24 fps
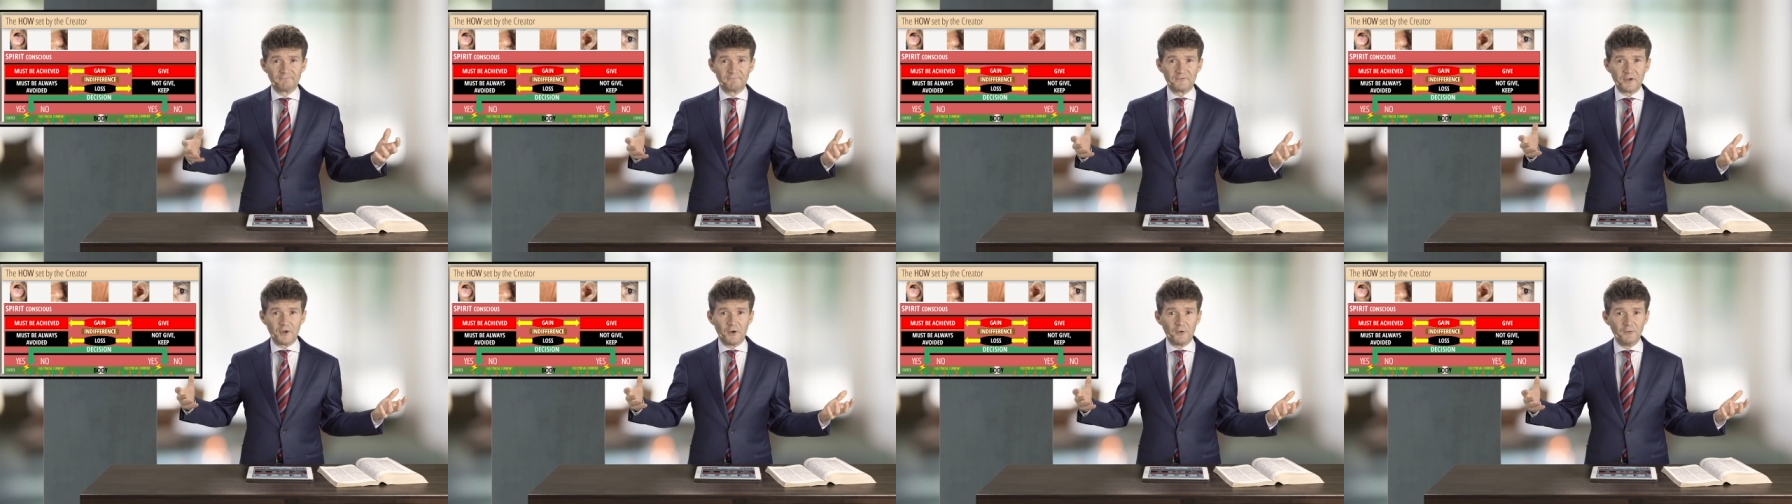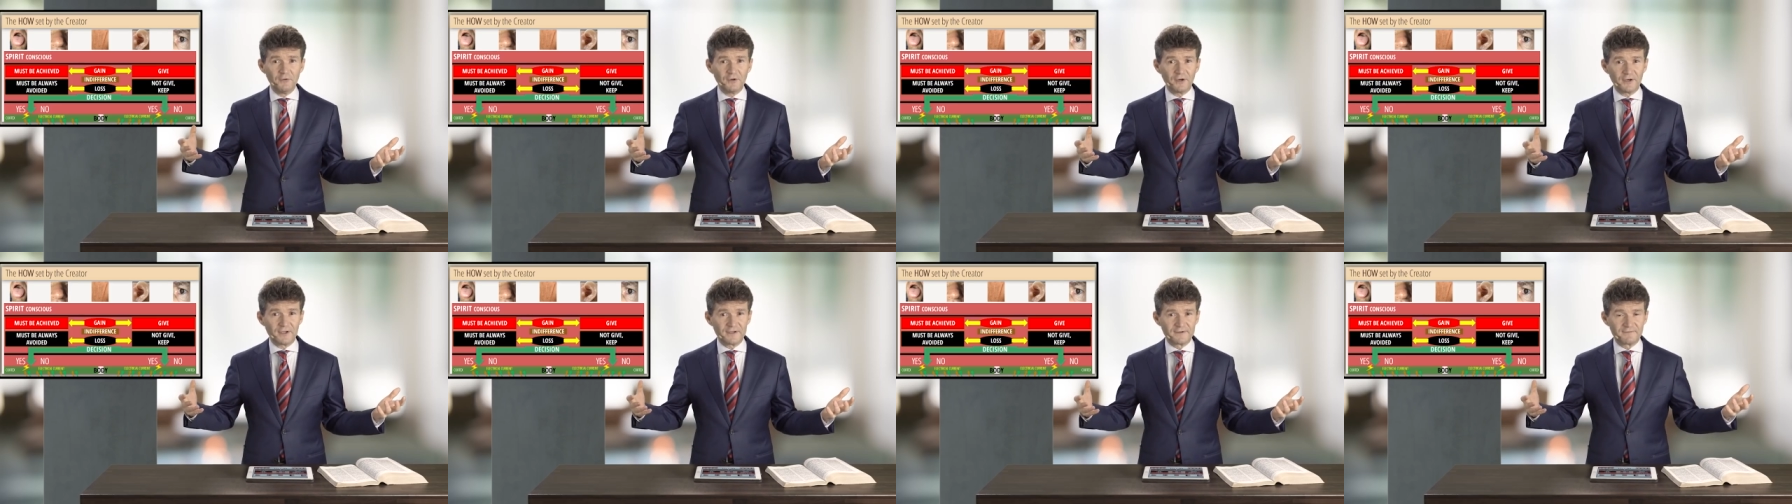the
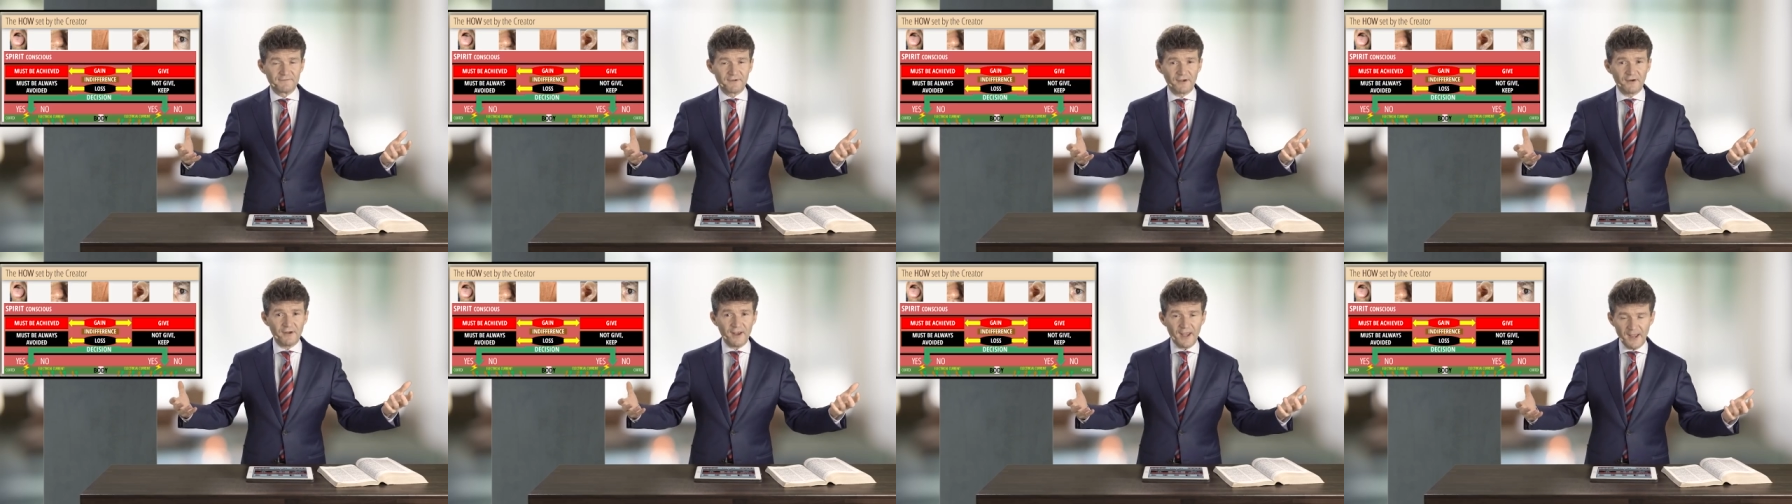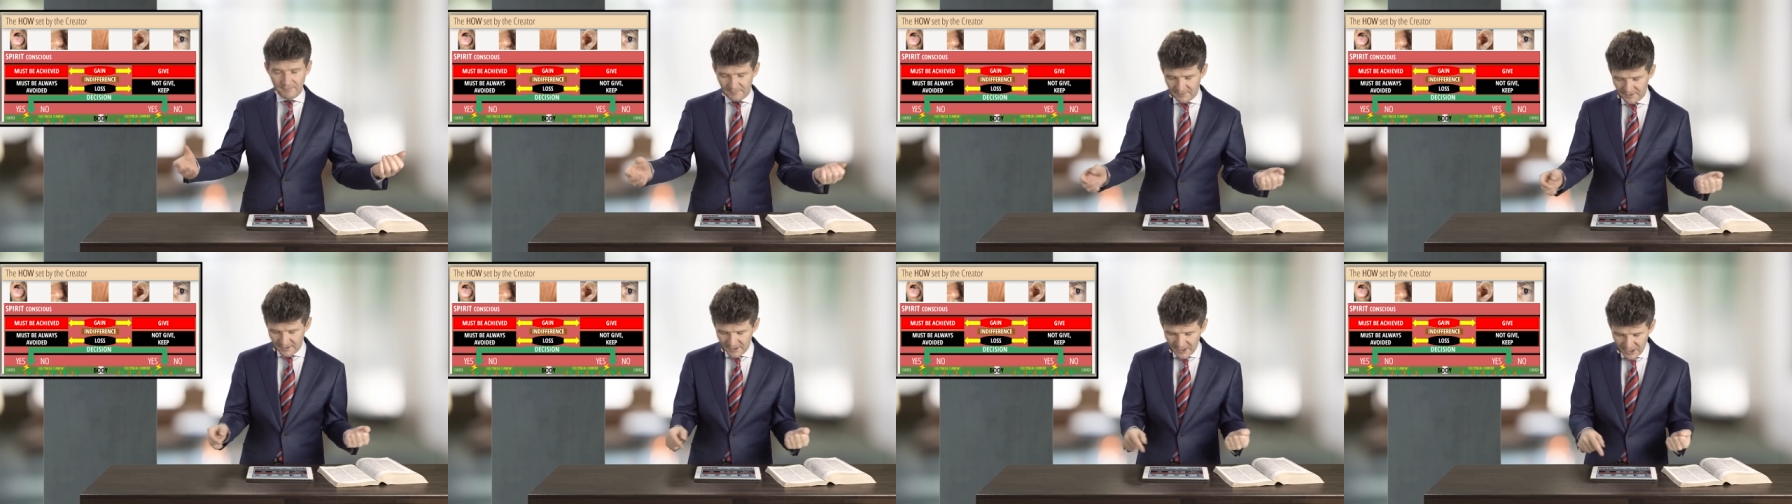owner is very
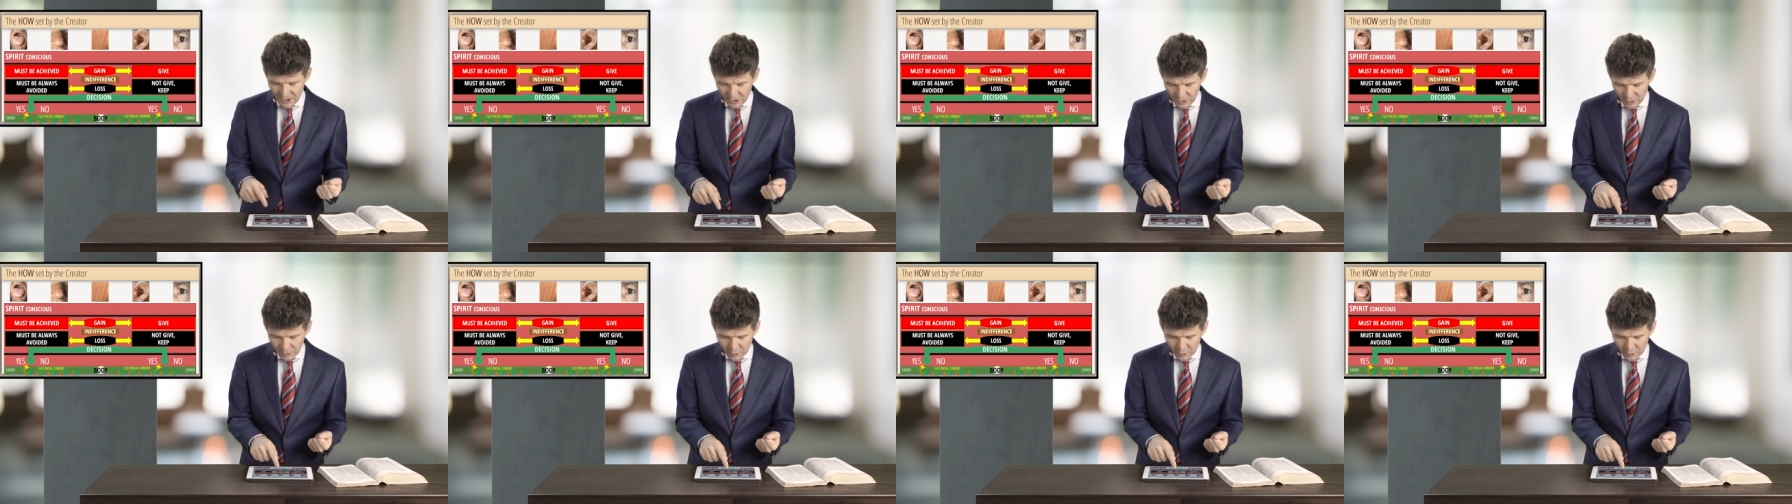happy.